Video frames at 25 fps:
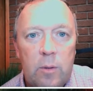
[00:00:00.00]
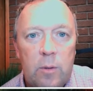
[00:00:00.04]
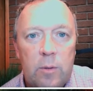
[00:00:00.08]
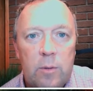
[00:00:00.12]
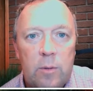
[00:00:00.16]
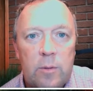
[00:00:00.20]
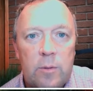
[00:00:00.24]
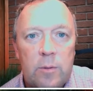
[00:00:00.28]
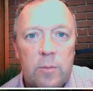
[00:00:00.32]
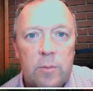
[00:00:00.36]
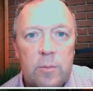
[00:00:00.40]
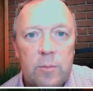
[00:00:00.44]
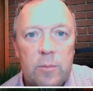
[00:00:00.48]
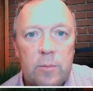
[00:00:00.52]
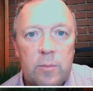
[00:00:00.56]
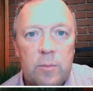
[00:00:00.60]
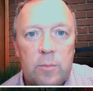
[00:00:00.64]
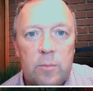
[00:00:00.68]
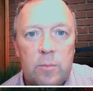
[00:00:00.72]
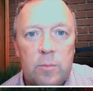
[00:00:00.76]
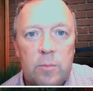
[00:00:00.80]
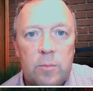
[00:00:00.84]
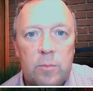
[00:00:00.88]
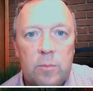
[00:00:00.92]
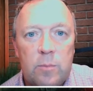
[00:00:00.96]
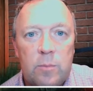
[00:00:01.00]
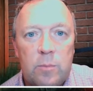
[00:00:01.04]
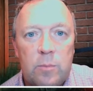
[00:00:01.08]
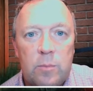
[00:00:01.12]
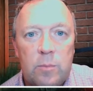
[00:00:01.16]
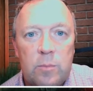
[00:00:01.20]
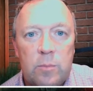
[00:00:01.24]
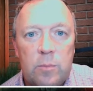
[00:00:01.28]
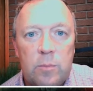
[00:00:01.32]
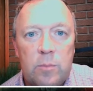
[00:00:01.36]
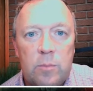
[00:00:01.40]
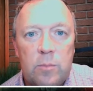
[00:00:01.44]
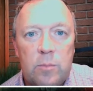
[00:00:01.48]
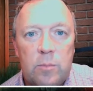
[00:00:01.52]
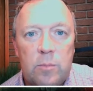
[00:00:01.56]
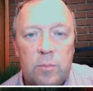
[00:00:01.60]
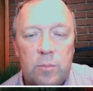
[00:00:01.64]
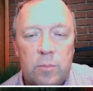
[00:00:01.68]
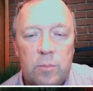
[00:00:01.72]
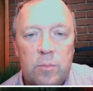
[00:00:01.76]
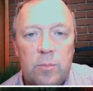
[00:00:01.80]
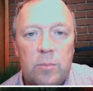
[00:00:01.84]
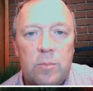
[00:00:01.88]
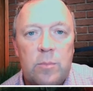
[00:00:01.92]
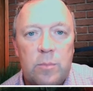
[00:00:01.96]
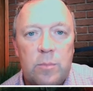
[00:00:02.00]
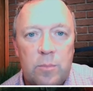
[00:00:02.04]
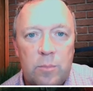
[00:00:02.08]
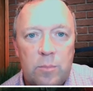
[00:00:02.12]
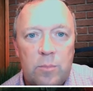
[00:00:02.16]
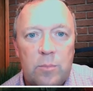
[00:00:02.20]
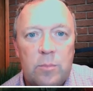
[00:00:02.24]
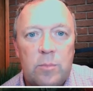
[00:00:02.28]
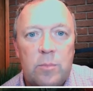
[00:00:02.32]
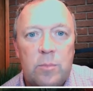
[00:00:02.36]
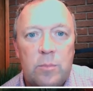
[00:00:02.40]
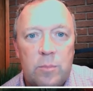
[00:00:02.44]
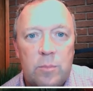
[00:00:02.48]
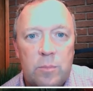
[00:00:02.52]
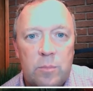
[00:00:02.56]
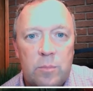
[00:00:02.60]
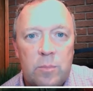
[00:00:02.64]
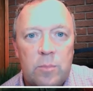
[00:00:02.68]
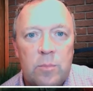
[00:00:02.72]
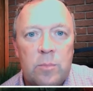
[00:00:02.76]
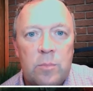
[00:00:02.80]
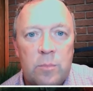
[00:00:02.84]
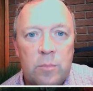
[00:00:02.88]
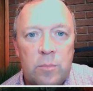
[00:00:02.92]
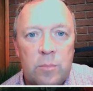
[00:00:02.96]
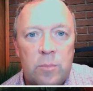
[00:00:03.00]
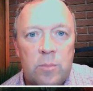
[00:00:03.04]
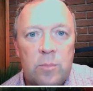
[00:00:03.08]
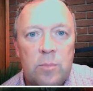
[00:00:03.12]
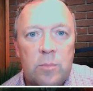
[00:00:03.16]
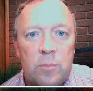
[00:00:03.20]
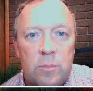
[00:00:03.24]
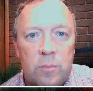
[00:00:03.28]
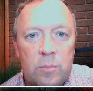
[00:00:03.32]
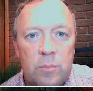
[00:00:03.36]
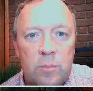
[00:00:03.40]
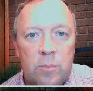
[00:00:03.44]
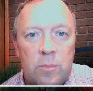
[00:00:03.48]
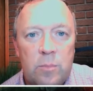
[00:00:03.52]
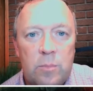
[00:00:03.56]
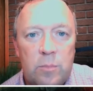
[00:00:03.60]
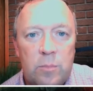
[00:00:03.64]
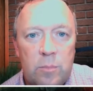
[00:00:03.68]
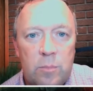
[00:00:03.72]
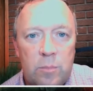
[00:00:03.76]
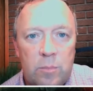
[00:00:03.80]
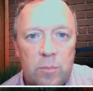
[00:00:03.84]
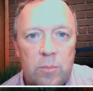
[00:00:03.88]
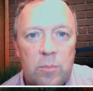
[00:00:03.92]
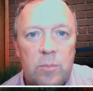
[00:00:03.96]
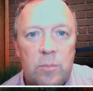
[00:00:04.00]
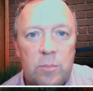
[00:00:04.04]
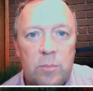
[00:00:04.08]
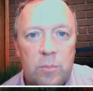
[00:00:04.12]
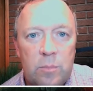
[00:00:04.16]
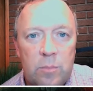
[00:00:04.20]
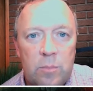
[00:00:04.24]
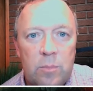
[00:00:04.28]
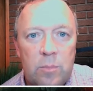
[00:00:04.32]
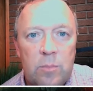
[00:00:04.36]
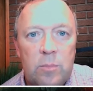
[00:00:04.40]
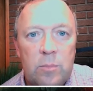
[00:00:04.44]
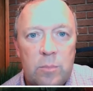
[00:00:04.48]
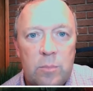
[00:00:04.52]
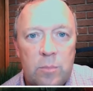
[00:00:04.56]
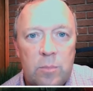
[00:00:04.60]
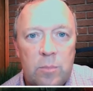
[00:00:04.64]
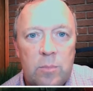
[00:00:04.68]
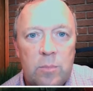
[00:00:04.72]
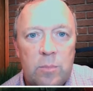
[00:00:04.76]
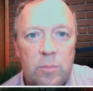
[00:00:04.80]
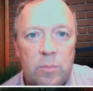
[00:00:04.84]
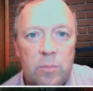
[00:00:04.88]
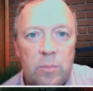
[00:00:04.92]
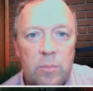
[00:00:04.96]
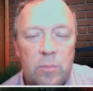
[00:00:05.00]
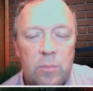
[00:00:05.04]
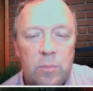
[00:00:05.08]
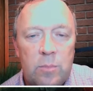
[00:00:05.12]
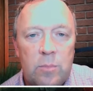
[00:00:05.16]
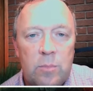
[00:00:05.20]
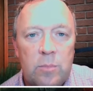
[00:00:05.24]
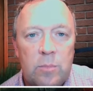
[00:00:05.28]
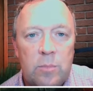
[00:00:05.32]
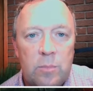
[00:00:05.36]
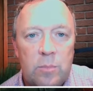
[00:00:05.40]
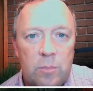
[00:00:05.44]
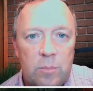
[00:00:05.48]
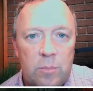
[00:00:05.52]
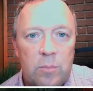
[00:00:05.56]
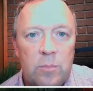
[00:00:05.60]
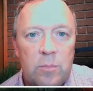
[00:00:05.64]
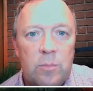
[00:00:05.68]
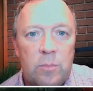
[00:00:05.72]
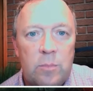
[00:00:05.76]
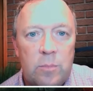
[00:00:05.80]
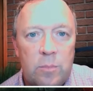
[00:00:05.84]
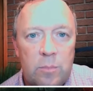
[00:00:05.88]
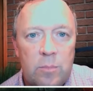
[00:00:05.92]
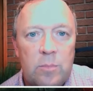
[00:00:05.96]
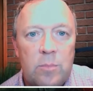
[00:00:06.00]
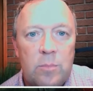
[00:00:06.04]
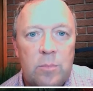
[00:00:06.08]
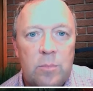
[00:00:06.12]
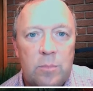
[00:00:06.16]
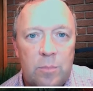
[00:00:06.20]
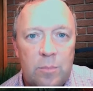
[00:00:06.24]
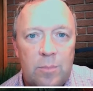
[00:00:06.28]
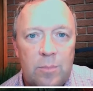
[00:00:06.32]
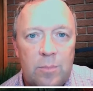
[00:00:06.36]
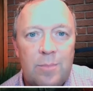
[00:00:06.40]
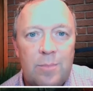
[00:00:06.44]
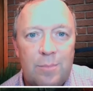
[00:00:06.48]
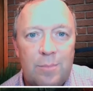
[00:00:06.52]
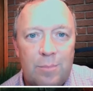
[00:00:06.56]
No words are spoken by the person on screen.